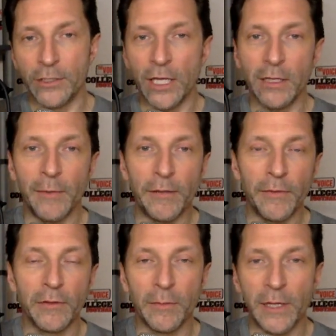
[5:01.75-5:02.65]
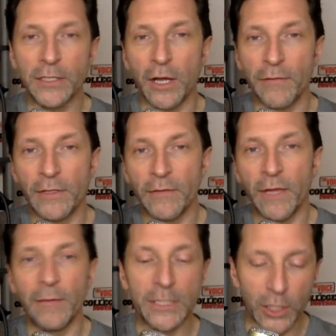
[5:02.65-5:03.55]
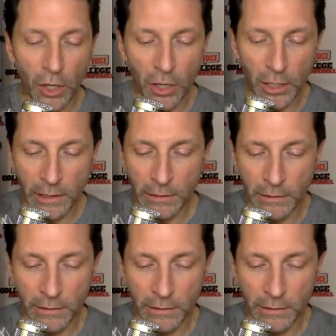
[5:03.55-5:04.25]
Jalen Mayfield, the best offensive lineman's gone.